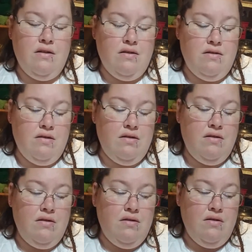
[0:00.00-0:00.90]

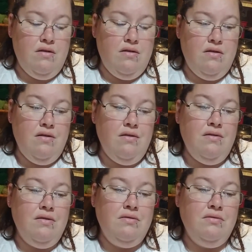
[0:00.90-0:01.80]

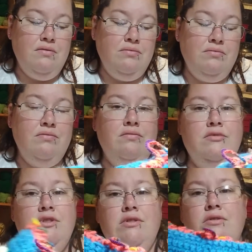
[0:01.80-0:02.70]

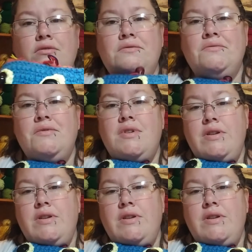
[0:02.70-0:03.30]
No one is speaking in this clip.